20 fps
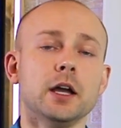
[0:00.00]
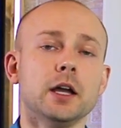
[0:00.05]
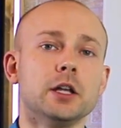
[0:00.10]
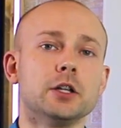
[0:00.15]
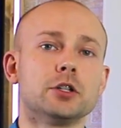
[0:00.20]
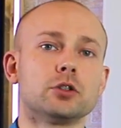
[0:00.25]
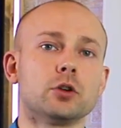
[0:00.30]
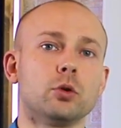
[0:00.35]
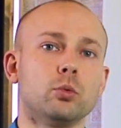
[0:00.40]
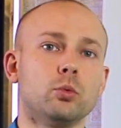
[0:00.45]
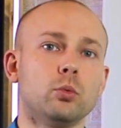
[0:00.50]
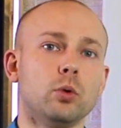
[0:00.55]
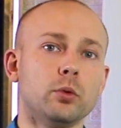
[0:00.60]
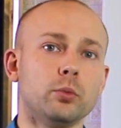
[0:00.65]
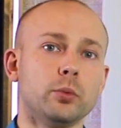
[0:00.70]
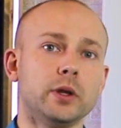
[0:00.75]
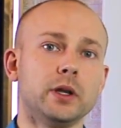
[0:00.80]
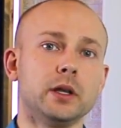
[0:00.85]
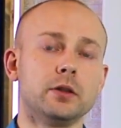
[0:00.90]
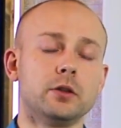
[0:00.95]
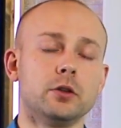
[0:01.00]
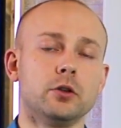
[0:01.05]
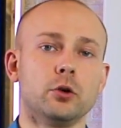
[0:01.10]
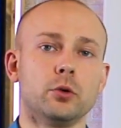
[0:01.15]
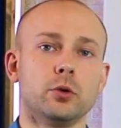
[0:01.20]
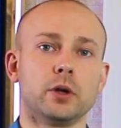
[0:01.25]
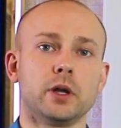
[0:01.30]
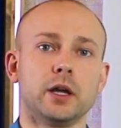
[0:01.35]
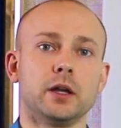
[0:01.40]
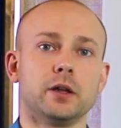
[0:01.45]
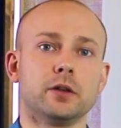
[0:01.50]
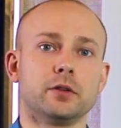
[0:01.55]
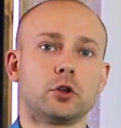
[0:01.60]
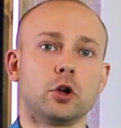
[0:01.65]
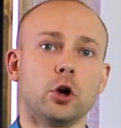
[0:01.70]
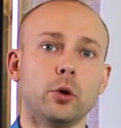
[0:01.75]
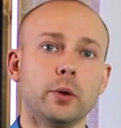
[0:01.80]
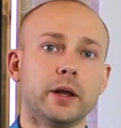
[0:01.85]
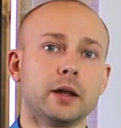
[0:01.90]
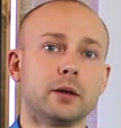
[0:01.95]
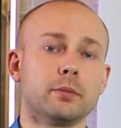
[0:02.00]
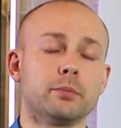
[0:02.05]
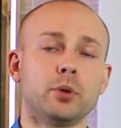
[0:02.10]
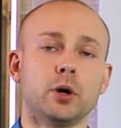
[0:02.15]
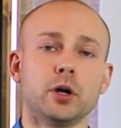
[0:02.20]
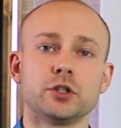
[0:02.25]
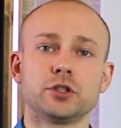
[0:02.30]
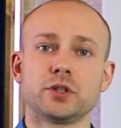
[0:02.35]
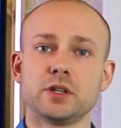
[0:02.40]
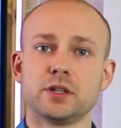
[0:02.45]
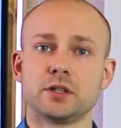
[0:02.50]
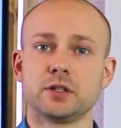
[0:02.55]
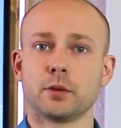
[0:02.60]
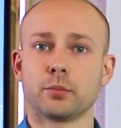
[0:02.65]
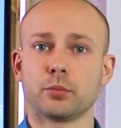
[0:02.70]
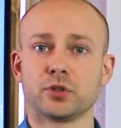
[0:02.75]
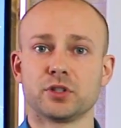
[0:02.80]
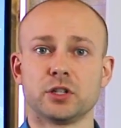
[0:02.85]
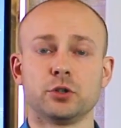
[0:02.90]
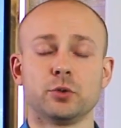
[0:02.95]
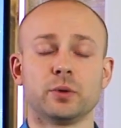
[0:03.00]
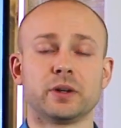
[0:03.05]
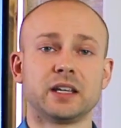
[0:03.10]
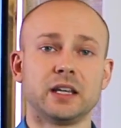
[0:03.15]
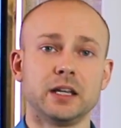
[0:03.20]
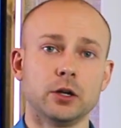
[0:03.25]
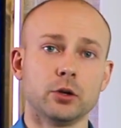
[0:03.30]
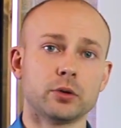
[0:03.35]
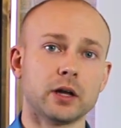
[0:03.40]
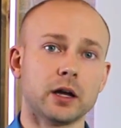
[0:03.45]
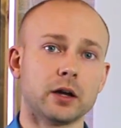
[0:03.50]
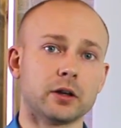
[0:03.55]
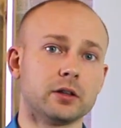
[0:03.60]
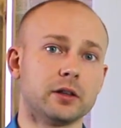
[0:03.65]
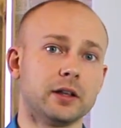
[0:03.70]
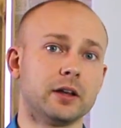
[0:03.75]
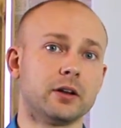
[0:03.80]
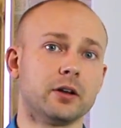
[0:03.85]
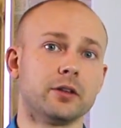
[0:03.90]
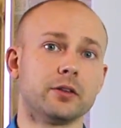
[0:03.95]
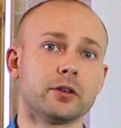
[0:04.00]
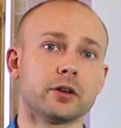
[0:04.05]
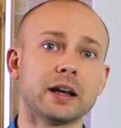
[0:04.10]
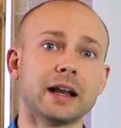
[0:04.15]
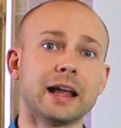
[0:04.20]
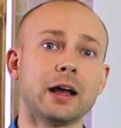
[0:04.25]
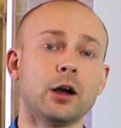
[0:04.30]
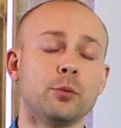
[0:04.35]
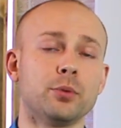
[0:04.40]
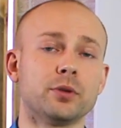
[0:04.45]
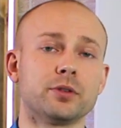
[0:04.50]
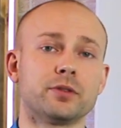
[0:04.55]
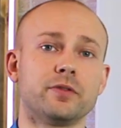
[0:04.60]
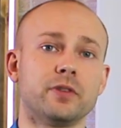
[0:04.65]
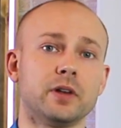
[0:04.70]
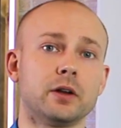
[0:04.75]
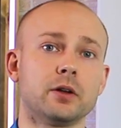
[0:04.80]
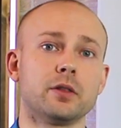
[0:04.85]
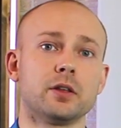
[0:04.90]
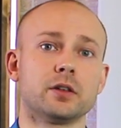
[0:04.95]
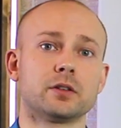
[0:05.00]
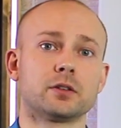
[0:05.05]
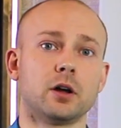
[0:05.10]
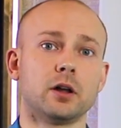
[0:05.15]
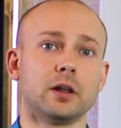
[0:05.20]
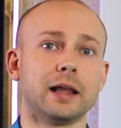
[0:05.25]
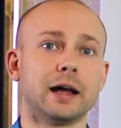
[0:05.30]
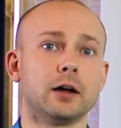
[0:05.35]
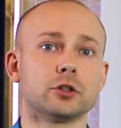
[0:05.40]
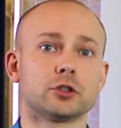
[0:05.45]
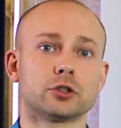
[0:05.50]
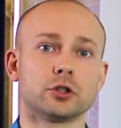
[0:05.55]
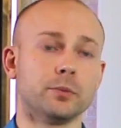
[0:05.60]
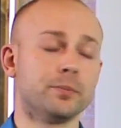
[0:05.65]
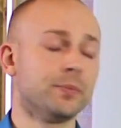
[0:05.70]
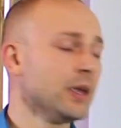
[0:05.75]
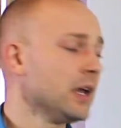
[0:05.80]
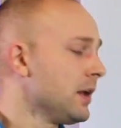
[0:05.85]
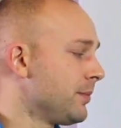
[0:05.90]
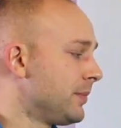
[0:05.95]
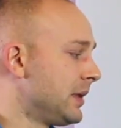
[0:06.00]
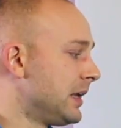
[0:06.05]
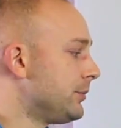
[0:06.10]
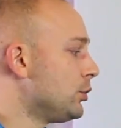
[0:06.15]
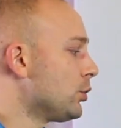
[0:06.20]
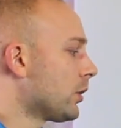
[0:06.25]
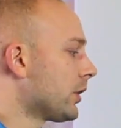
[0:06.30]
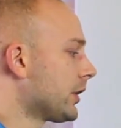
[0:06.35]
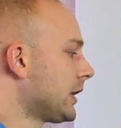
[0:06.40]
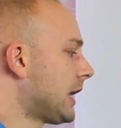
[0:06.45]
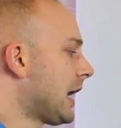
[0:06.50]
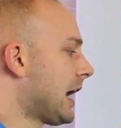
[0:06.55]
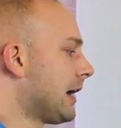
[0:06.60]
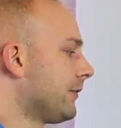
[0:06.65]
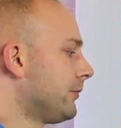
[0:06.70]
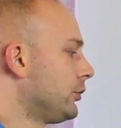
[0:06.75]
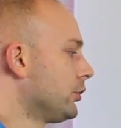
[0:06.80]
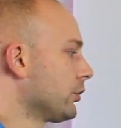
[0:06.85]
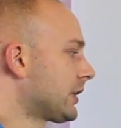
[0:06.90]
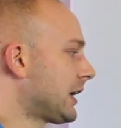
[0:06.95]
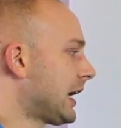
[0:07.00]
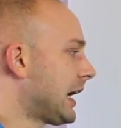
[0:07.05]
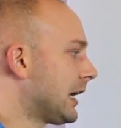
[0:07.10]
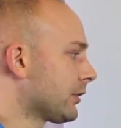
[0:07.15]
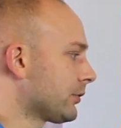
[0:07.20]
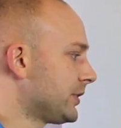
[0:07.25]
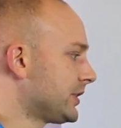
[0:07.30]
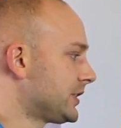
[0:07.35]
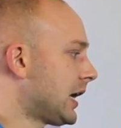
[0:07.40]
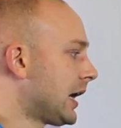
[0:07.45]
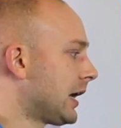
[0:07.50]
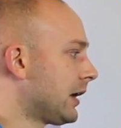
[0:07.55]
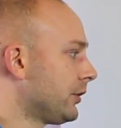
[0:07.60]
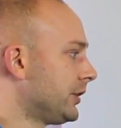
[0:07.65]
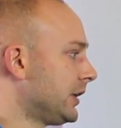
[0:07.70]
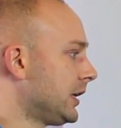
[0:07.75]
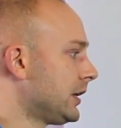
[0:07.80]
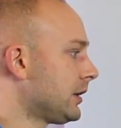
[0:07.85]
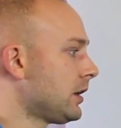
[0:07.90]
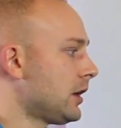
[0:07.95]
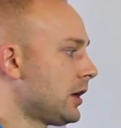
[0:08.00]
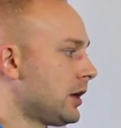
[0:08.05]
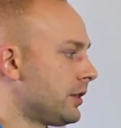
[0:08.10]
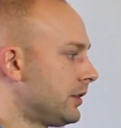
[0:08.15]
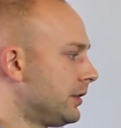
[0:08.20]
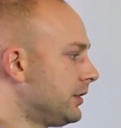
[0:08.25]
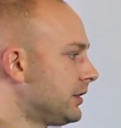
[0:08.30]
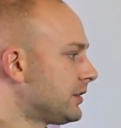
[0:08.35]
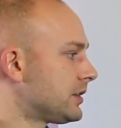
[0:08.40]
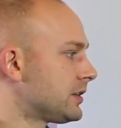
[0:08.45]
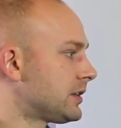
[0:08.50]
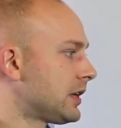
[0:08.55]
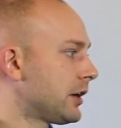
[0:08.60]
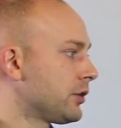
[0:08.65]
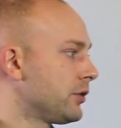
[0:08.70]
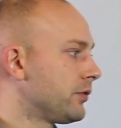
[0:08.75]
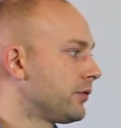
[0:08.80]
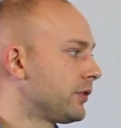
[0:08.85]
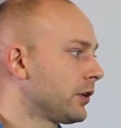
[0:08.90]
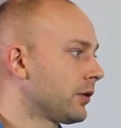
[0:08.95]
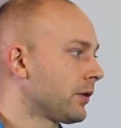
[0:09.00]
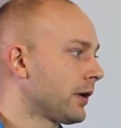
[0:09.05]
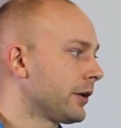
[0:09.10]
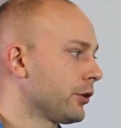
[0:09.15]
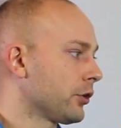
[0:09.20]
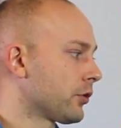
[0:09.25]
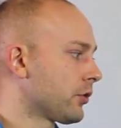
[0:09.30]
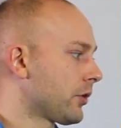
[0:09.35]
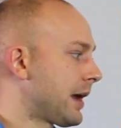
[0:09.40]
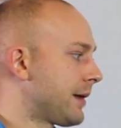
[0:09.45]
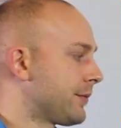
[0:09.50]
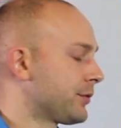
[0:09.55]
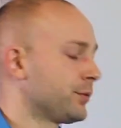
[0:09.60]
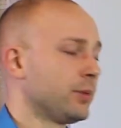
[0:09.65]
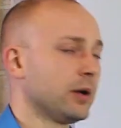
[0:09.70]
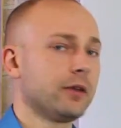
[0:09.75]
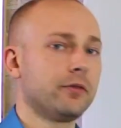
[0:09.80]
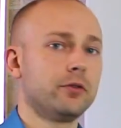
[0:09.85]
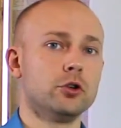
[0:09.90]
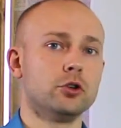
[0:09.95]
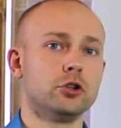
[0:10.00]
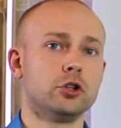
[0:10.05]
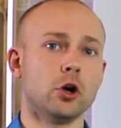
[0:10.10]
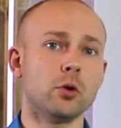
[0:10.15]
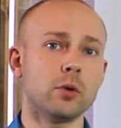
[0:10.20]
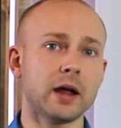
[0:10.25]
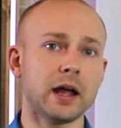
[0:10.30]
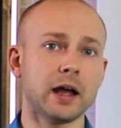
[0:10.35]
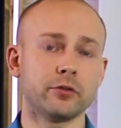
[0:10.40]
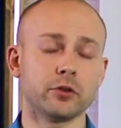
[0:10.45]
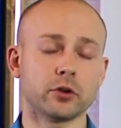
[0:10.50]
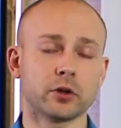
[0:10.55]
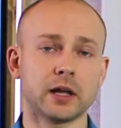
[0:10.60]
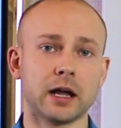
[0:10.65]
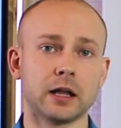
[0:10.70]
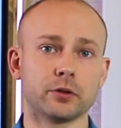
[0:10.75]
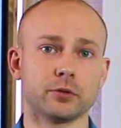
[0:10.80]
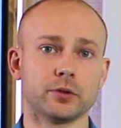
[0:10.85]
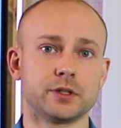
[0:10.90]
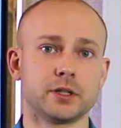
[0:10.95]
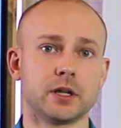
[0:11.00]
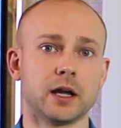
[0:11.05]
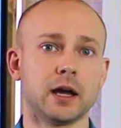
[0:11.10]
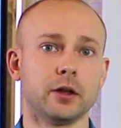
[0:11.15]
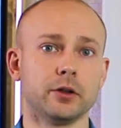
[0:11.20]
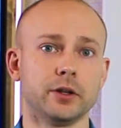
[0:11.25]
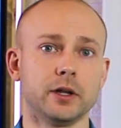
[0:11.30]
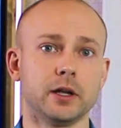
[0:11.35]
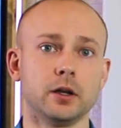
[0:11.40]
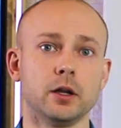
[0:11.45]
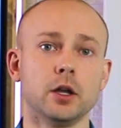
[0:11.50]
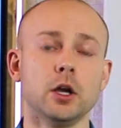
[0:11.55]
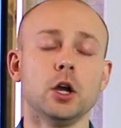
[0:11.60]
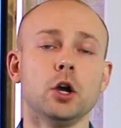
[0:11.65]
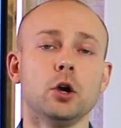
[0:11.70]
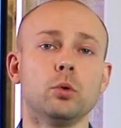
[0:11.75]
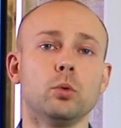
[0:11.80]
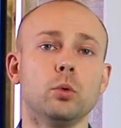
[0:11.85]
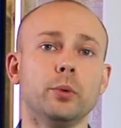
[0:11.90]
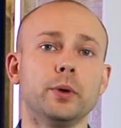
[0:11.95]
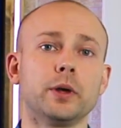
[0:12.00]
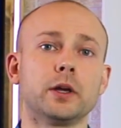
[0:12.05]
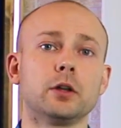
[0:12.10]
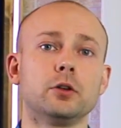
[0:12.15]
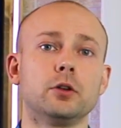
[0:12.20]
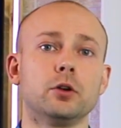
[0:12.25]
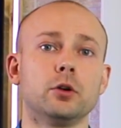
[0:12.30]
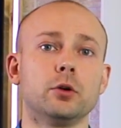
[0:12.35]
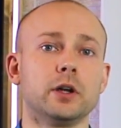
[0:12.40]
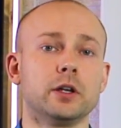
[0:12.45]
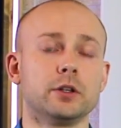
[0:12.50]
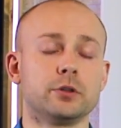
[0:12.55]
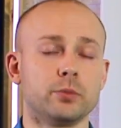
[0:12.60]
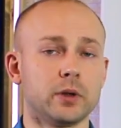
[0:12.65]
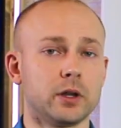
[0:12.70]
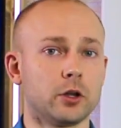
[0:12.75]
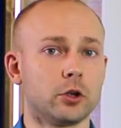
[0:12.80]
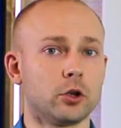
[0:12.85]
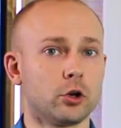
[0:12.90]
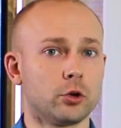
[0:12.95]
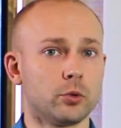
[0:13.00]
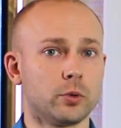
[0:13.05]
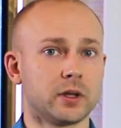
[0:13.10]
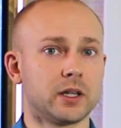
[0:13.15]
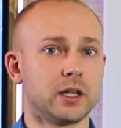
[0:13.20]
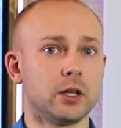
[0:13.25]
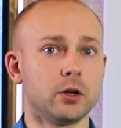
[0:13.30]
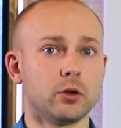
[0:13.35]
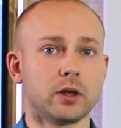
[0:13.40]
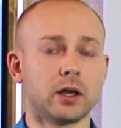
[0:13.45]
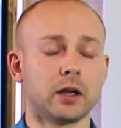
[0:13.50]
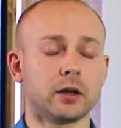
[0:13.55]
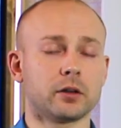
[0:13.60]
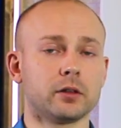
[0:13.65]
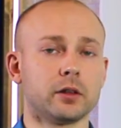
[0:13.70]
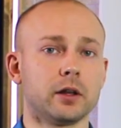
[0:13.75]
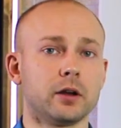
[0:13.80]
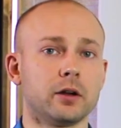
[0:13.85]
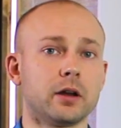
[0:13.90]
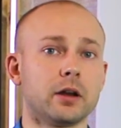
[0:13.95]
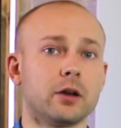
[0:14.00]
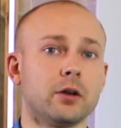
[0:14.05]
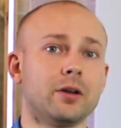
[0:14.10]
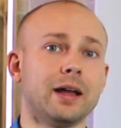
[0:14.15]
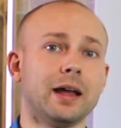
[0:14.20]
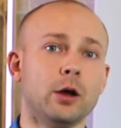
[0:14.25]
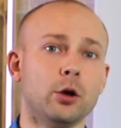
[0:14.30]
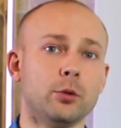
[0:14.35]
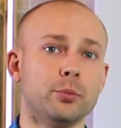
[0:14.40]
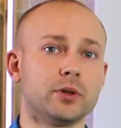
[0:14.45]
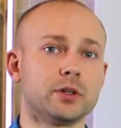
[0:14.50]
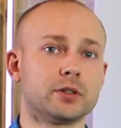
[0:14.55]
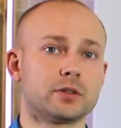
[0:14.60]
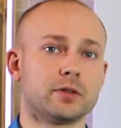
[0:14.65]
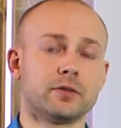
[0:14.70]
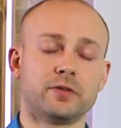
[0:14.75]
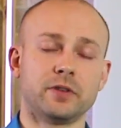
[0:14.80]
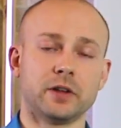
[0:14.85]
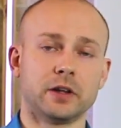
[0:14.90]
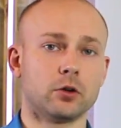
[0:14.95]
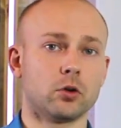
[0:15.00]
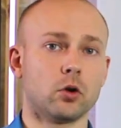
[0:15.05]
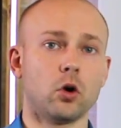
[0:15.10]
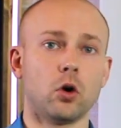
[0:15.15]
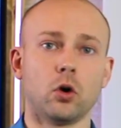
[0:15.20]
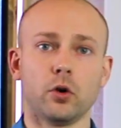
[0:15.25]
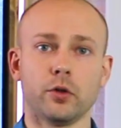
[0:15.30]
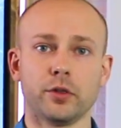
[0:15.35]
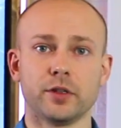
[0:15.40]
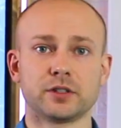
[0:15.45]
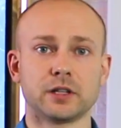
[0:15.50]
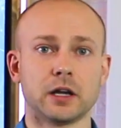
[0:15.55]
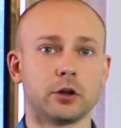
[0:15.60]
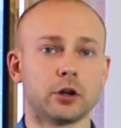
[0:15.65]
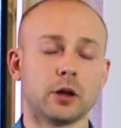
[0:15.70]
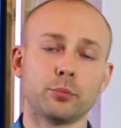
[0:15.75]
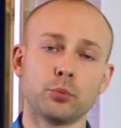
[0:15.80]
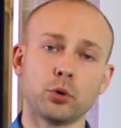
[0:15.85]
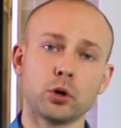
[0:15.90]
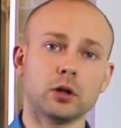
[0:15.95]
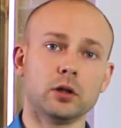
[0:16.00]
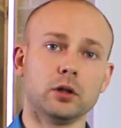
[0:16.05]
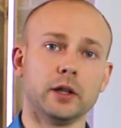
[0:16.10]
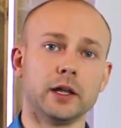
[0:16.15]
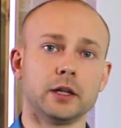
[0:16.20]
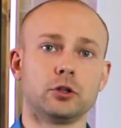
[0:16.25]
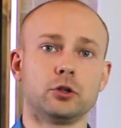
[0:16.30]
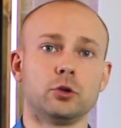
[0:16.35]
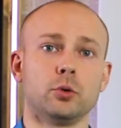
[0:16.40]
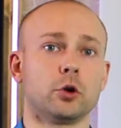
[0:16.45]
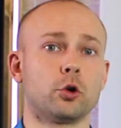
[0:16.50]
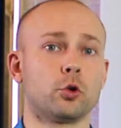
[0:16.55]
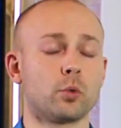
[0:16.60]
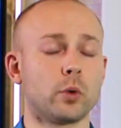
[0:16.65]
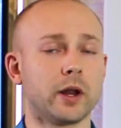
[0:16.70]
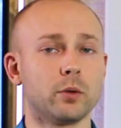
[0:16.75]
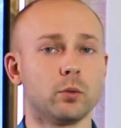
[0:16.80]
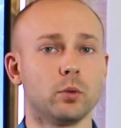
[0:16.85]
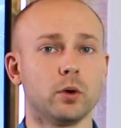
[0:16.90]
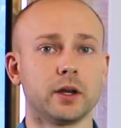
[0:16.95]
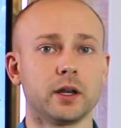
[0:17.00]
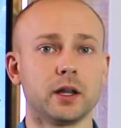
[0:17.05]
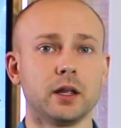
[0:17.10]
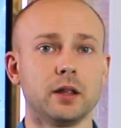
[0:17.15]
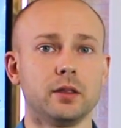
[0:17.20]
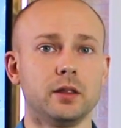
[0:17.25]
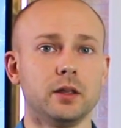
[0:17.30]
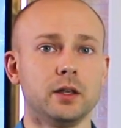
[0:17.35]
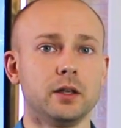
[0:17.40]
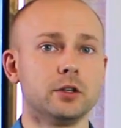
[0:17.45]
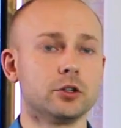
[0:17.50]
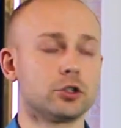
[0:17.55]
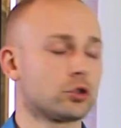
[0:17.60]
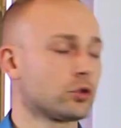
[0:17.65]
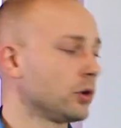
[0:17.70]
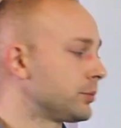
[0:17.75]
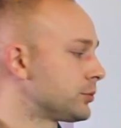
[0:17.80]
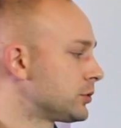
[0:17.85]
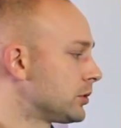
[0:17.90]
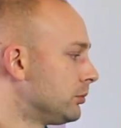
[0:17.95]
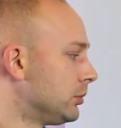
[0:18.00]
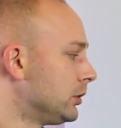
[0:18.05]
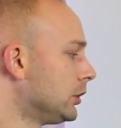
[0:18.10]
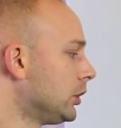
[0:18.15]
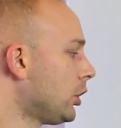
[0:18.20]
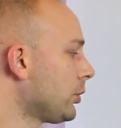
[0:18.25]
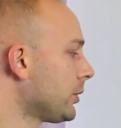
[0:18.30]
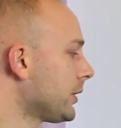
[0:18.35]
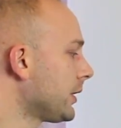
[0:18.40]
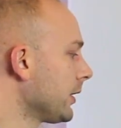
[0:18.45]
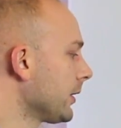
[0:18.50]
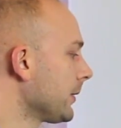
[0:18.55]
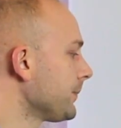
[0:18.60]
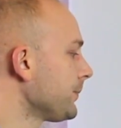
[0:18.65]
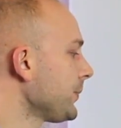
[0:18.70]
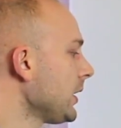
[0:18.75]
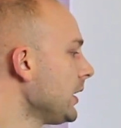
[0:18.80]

And so what we need to do is go in and punch these numbers into a keto calculator and they're gonna help us figure this all out. So maybe you already have your calories dialed in, then this is how you figure out your grams. But if you don't have your calories dialed in, what we can do is we can go to a keto calculator and it'll help us figure all this out. I'll put a link to a great one in the description below here.